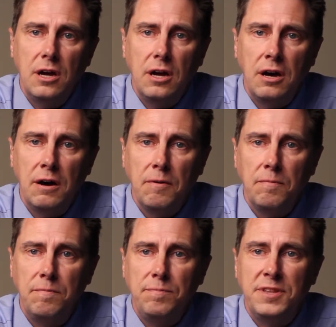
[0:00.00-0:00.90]

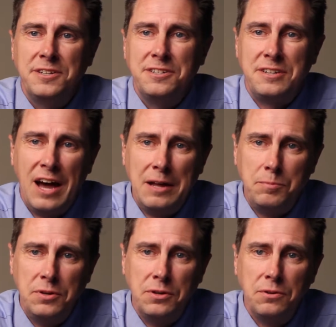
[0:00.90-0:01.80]
The
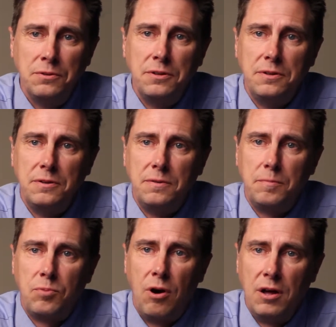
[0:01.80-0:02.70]
design build
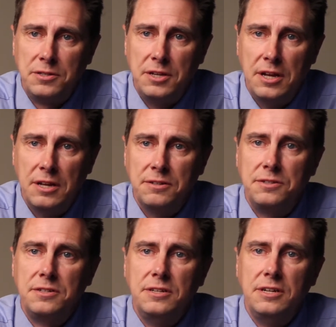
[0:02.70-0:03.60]

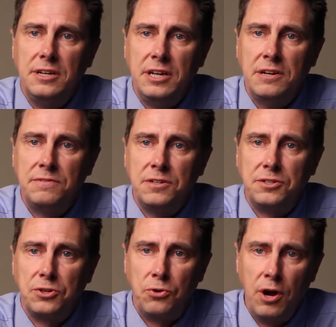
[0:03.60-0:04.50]
process gives
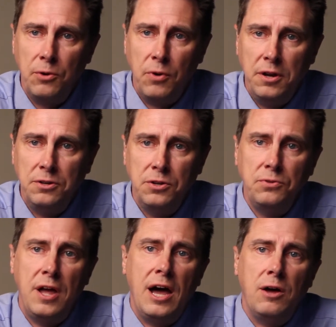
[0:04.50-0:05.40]
us a great way to do
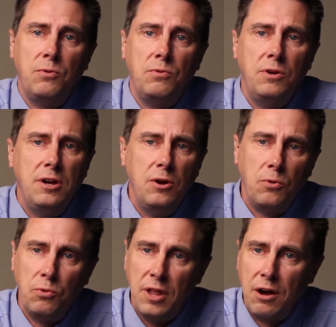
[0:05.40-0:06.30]
that
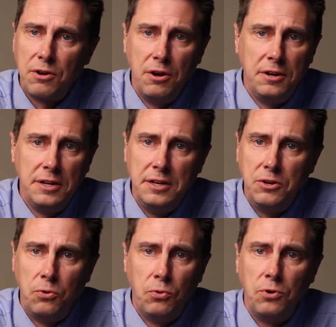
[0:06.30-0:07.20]
without cutting any
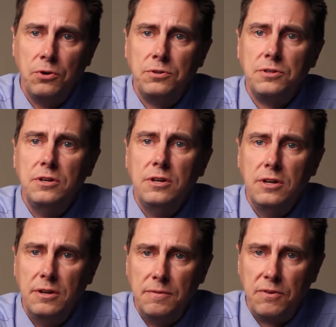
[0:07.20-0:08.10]
corners
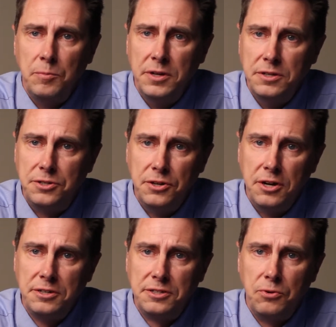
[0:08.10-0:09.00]
from an
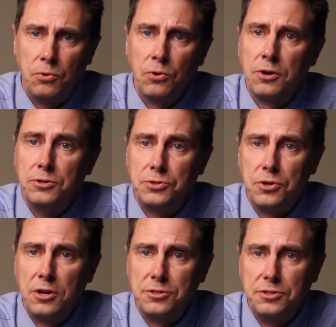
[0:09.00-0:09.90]
engineering or
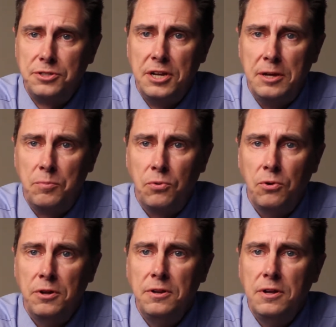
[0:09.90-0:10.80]
construction
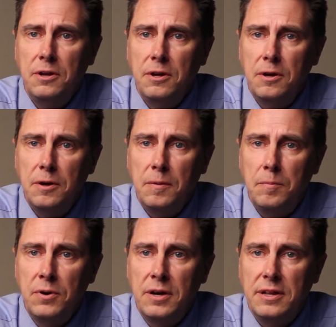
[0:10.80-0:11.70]
standpoint,
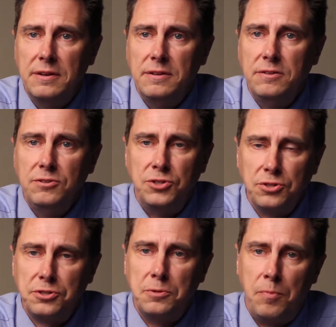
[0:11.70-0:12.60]
but
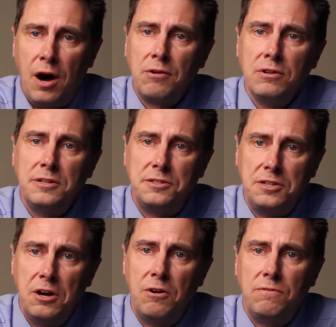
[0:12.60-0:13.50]
just the model
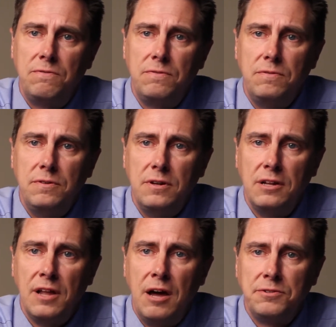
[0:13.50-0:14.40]
itself
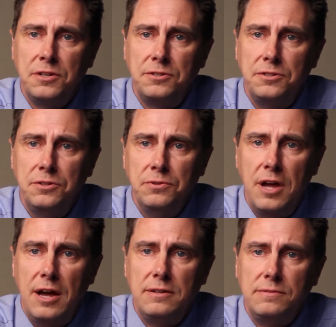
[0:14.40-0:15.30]
allows us to do
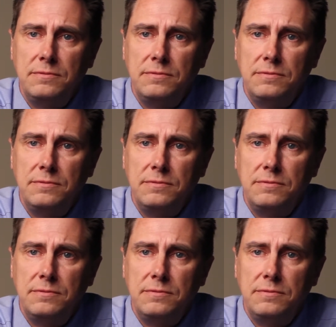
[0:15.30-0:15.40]
that.